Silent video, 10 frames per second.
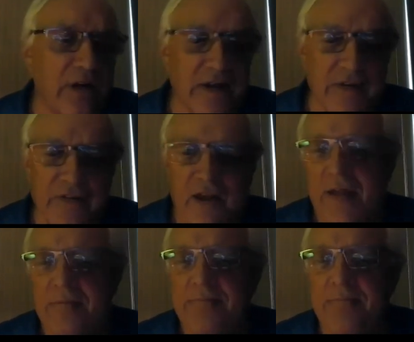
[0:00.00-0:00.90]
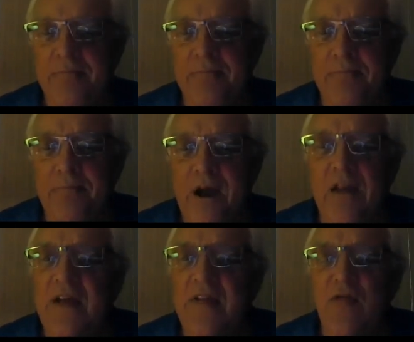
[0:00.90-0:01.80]
data set. I
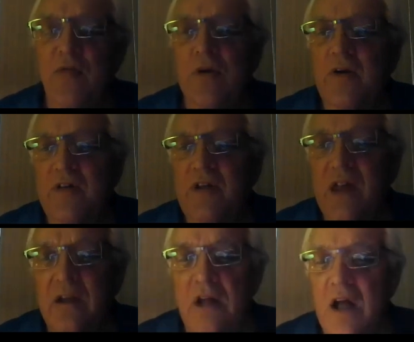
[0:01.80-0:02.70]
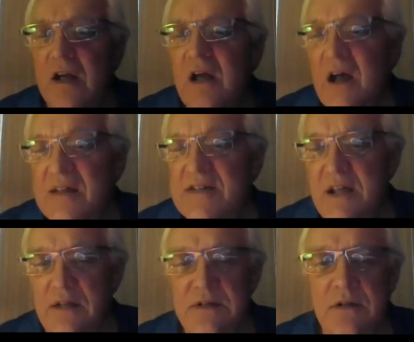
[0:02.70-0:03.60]
like this one because it had a lot of content.
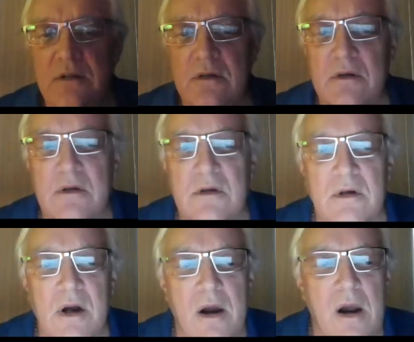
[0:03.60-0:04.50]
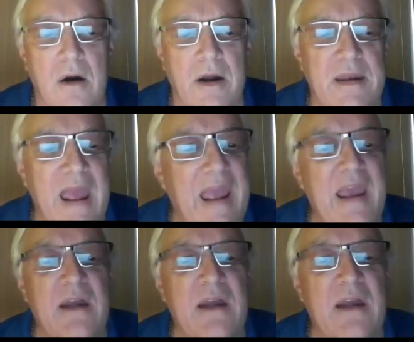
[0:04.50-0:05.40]
All right,
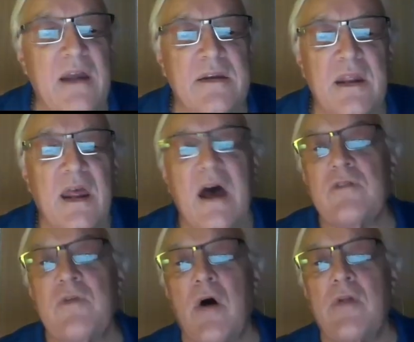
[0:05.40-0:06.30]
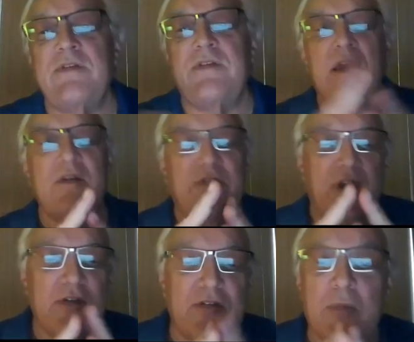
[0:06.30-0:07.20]
and out of all the data
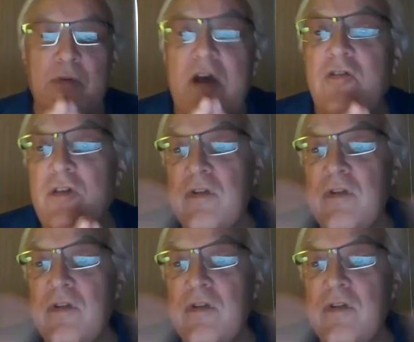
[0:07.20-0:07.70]
sets, it was actually the